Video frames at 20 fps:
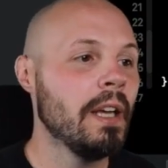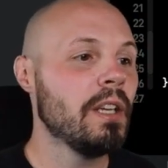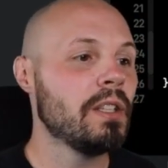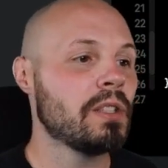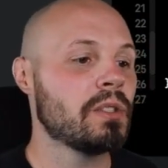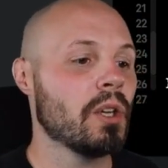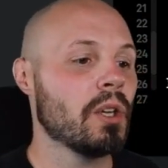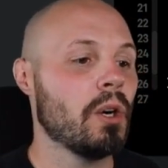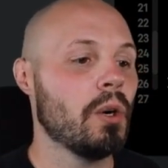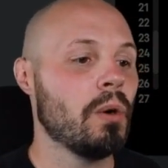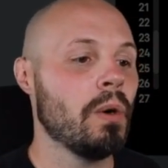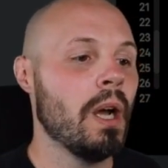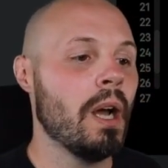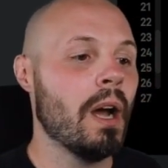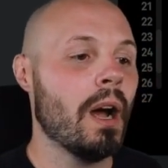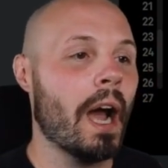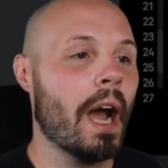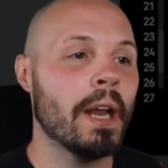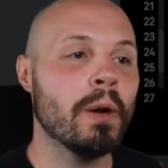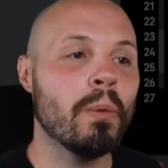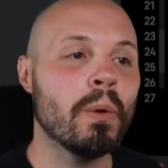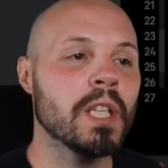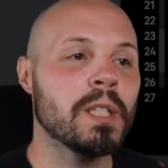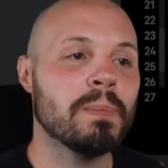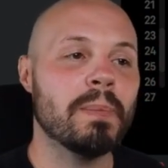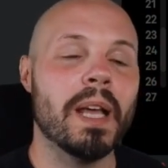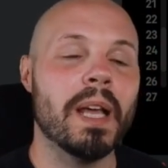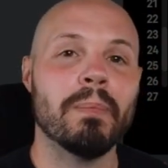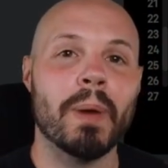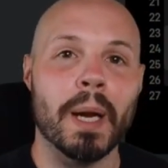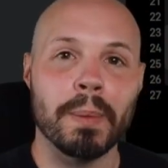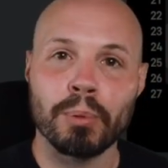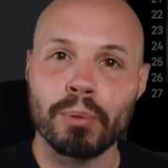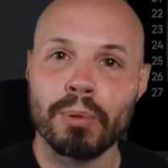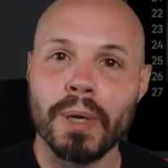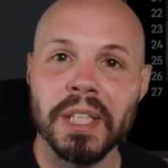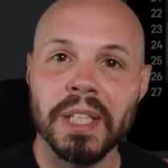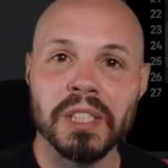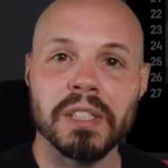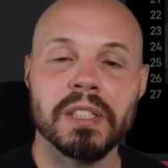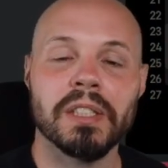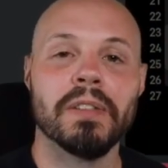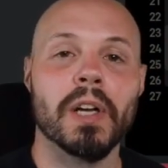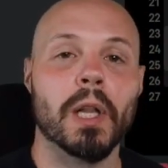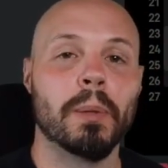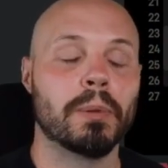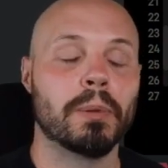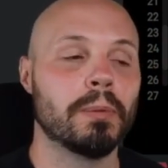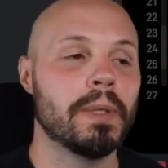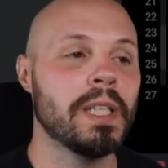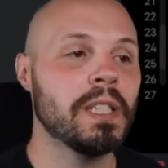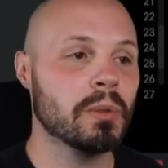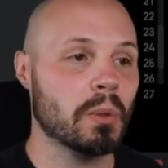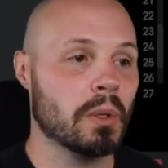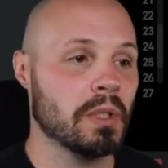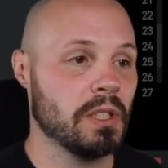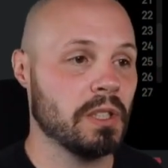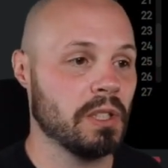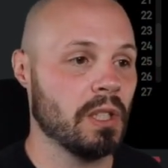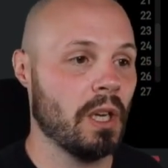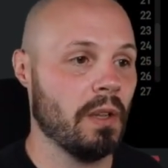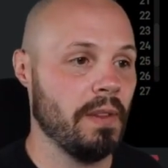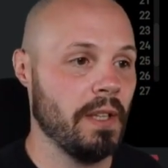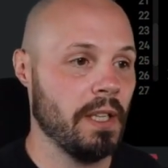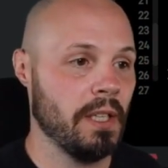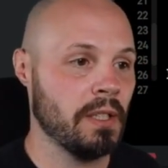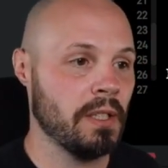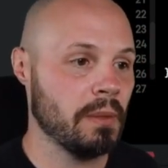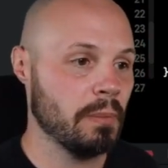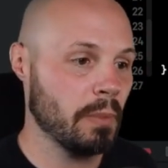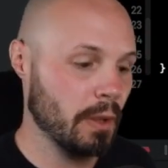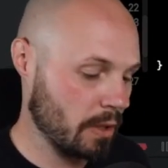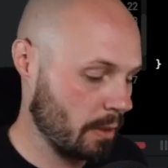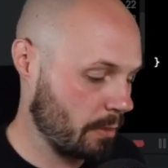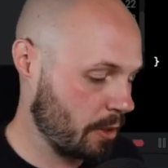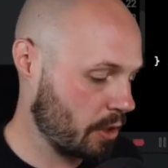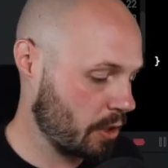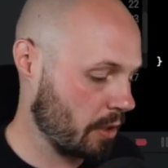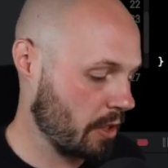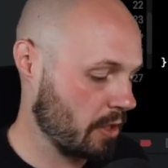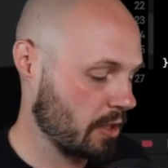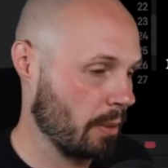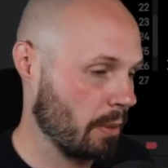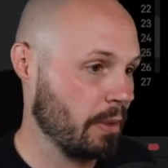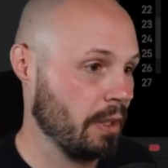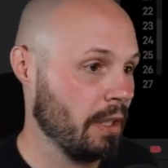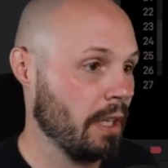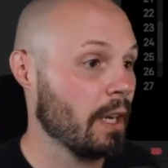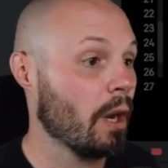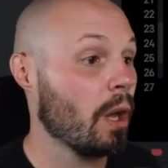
So I don't want to spend my precious developer resources on this because let me show you something, and